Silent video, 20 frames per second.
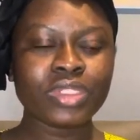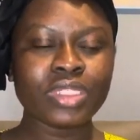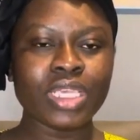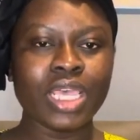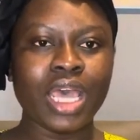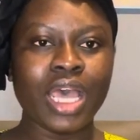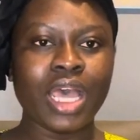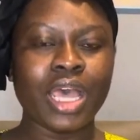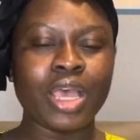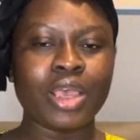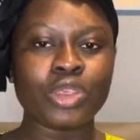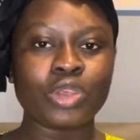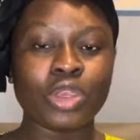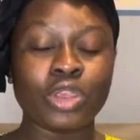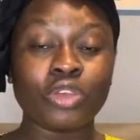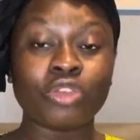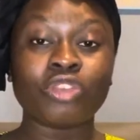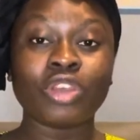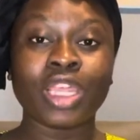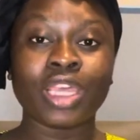
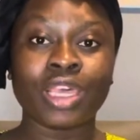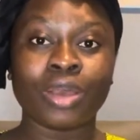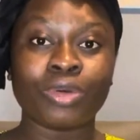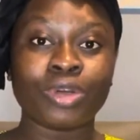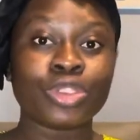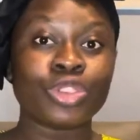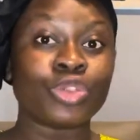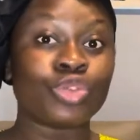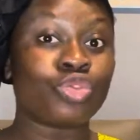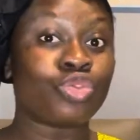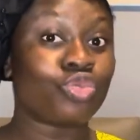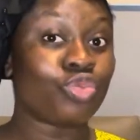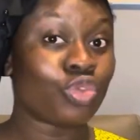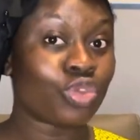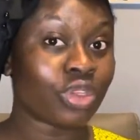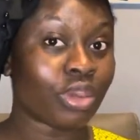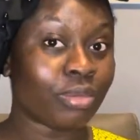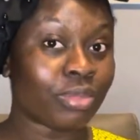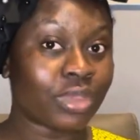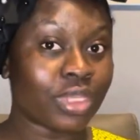you feel like I want to do
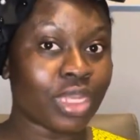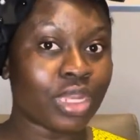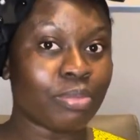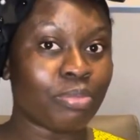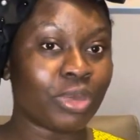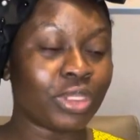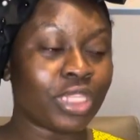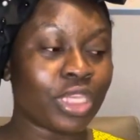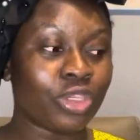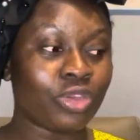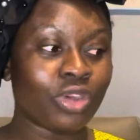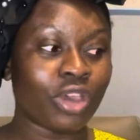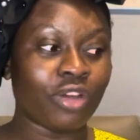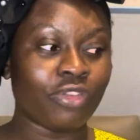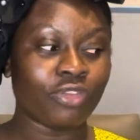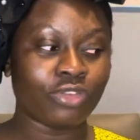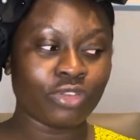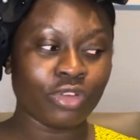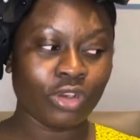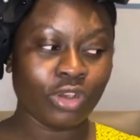something, but then you are
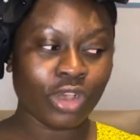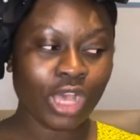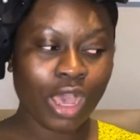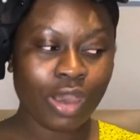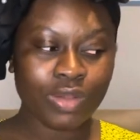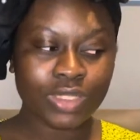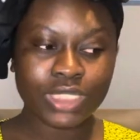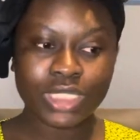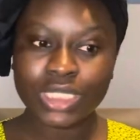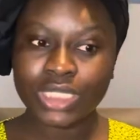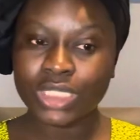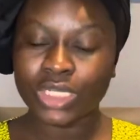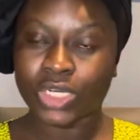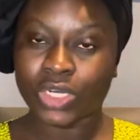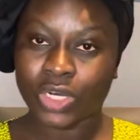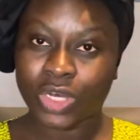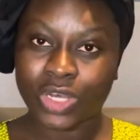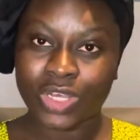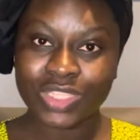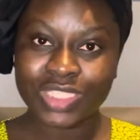counting the
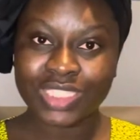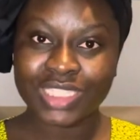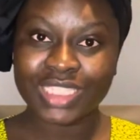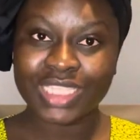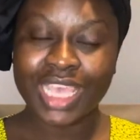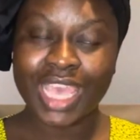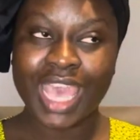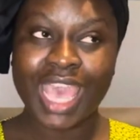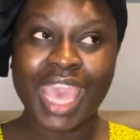cost.